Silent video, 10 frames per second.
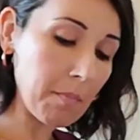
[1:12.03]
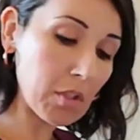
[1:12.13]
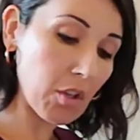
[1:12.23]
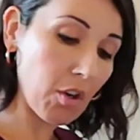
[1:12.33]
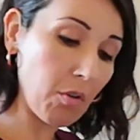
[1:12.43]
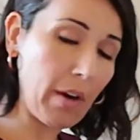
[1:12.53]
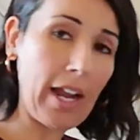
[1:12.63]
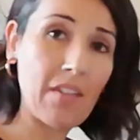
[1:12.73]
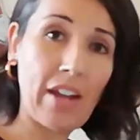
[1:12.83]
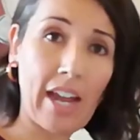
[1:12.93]
So
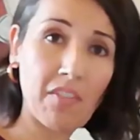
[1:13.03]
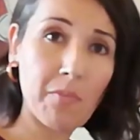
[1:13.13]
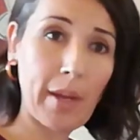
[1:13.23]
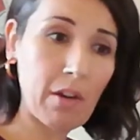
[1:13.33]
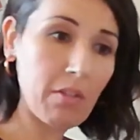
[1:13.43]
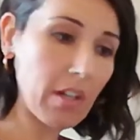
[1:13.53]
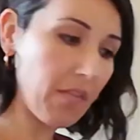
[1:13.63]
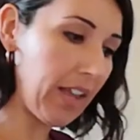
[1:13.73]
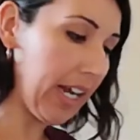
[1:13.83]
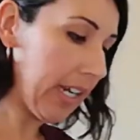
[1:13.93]
have a half pound
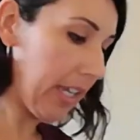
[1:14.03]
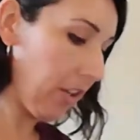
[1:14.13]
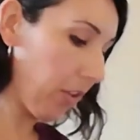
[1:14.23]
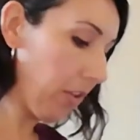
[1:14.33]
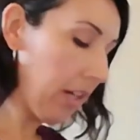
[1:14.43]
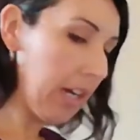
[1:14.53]
of that here.